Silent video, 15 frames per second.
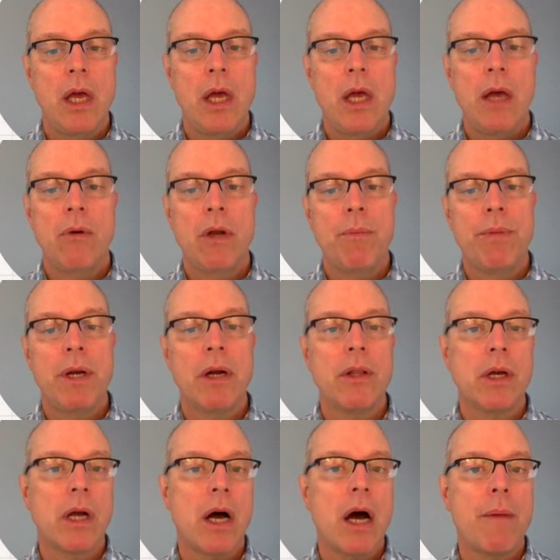it would appear
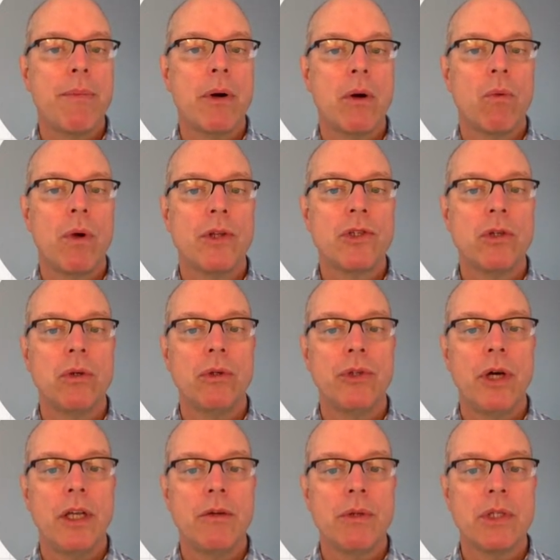that copper wants to hold
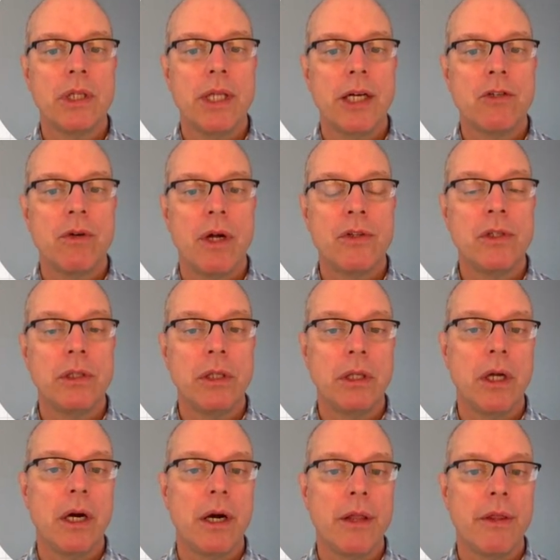on to its electrons a little
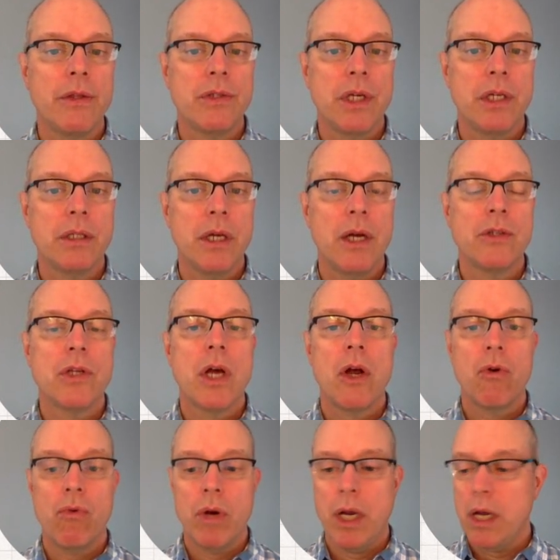harder than zinc does.
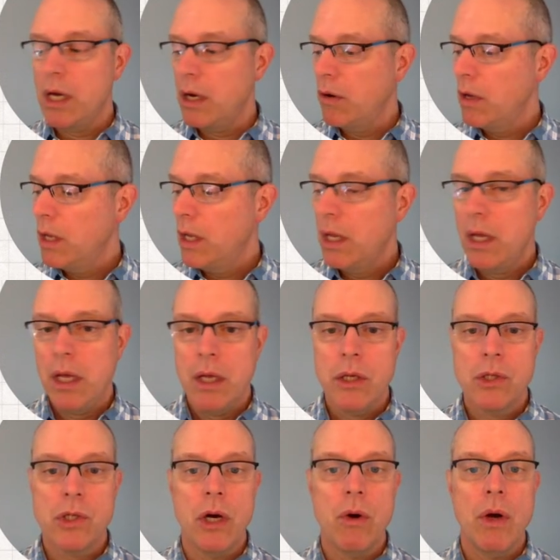Righto.
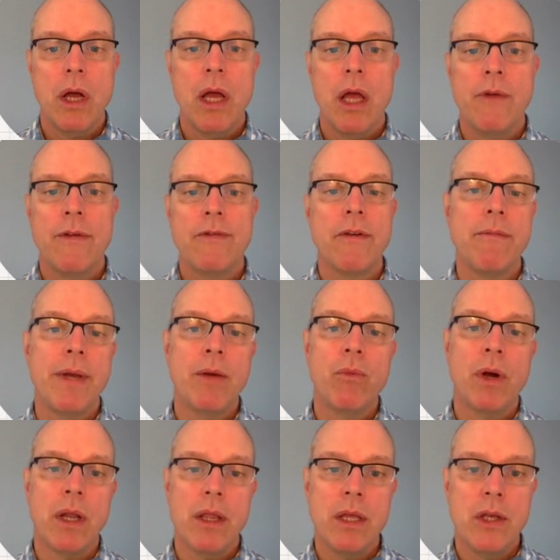So if you've ever made
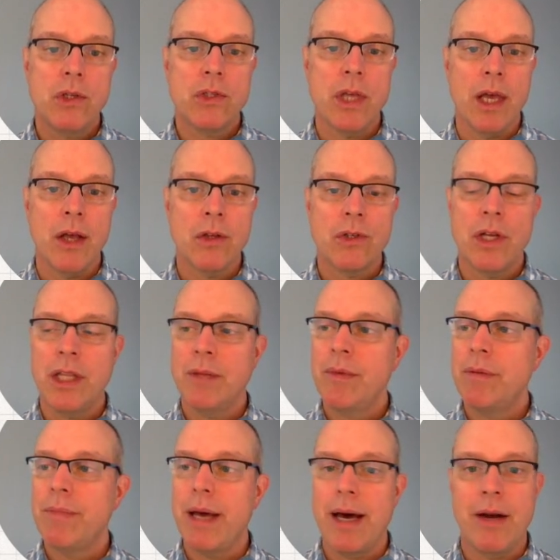one of these things, a
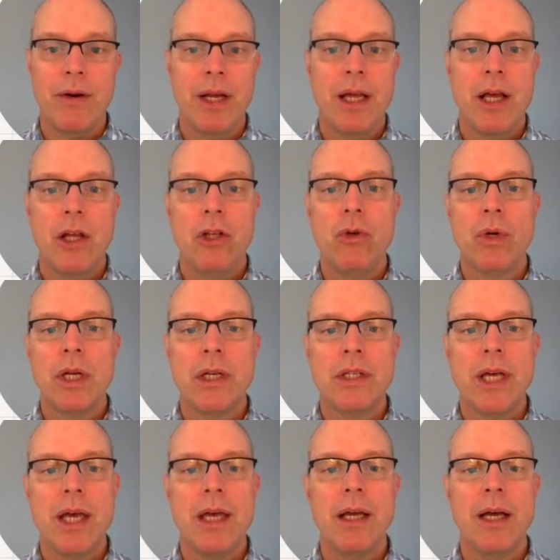lemon battery, you can
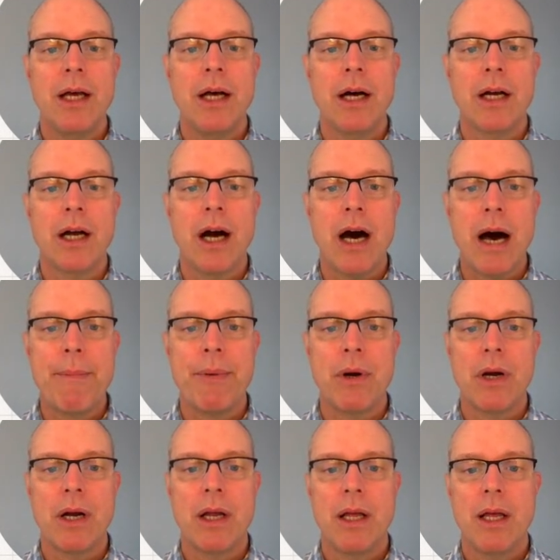take a copper,